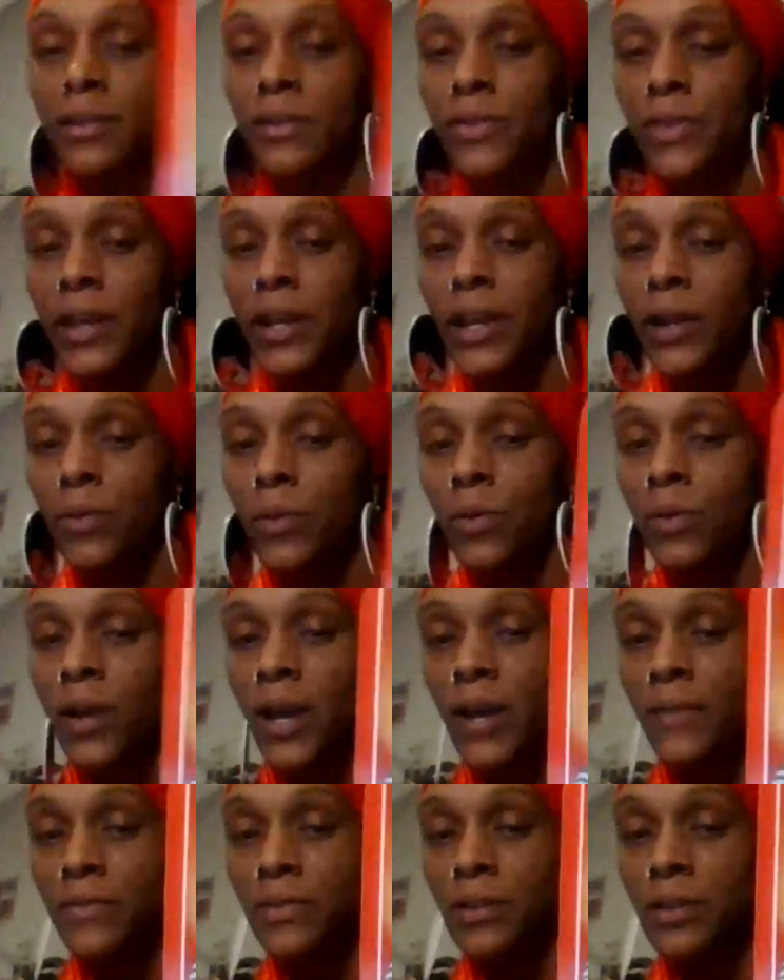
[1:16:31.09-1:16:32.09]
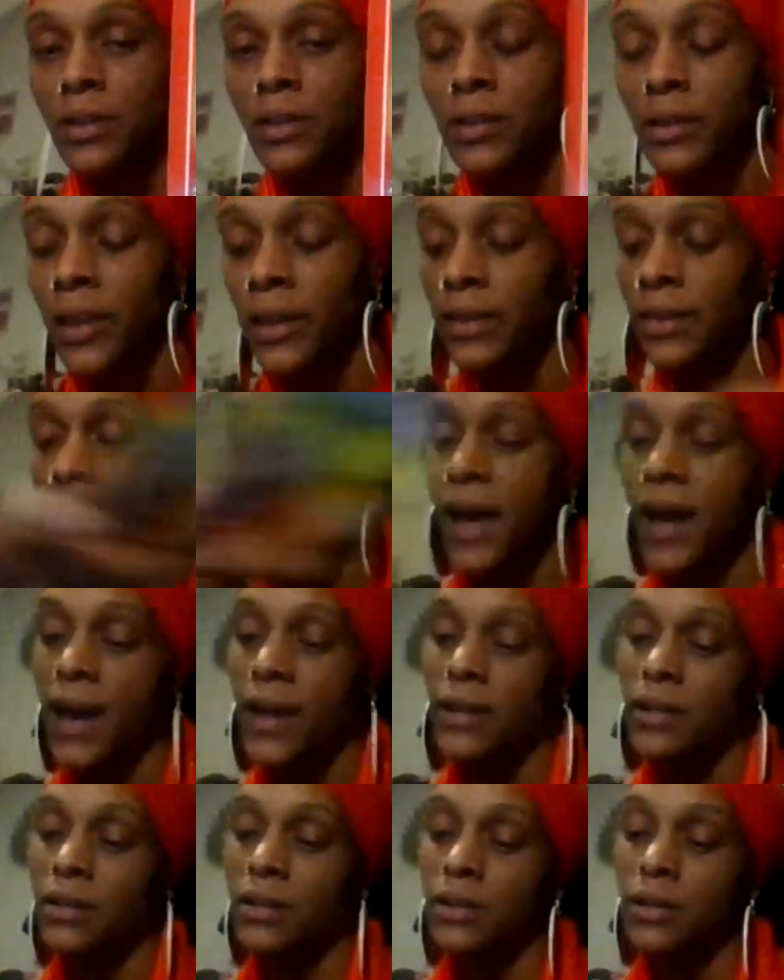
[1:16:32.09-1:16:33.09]
then I won't have to look like
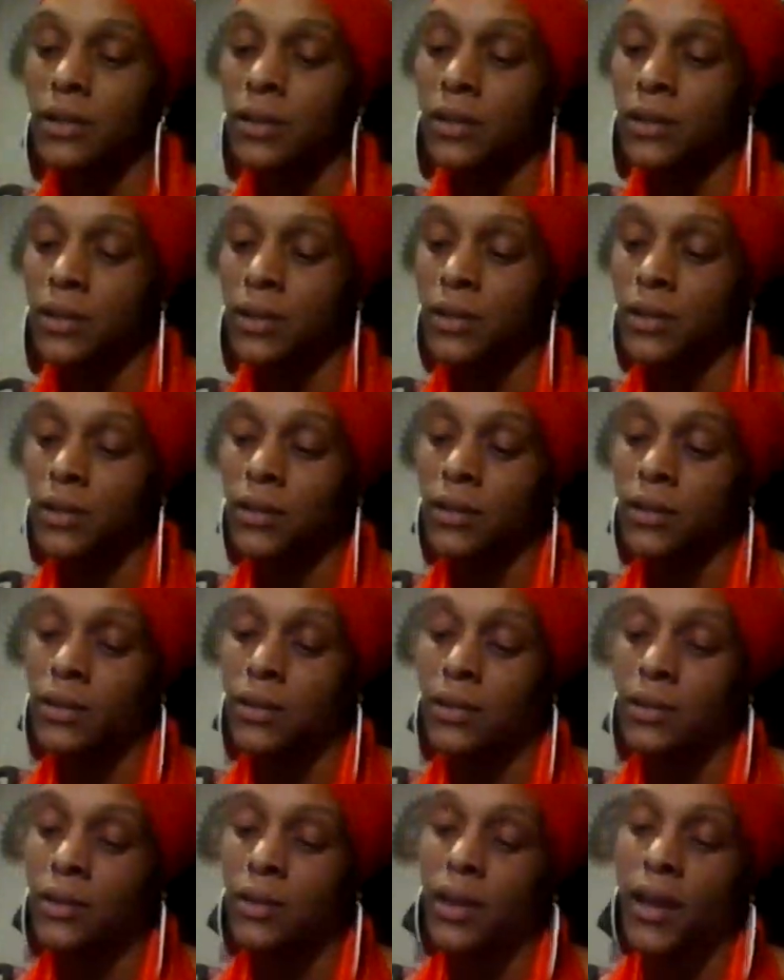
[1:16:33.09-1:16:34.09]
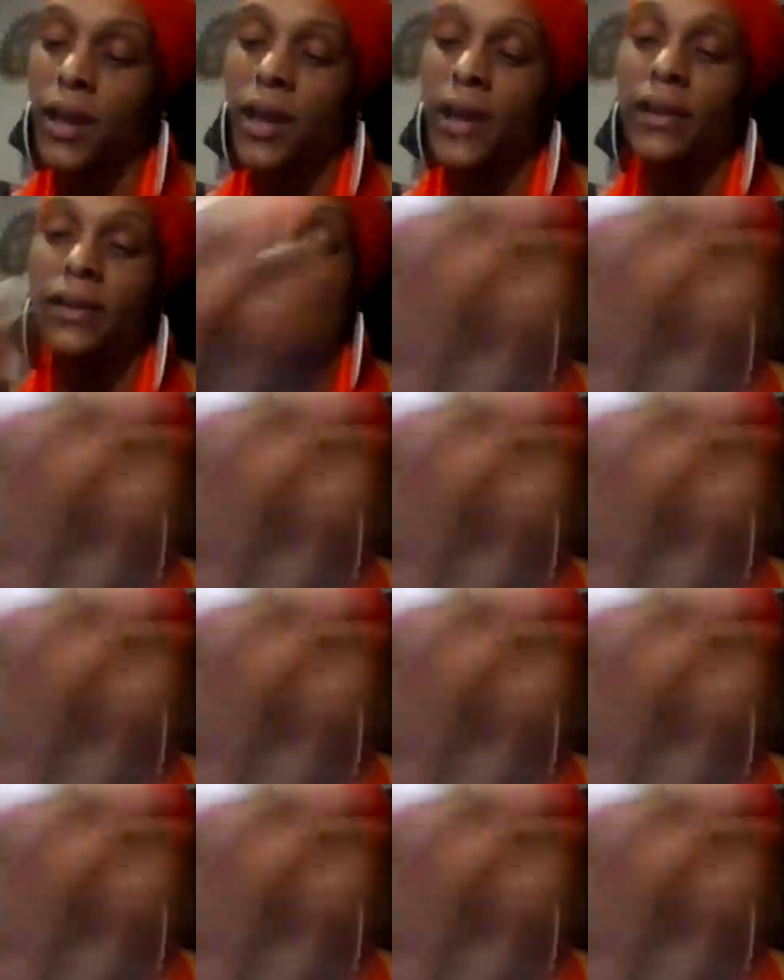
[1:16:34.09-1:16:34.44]
that. I can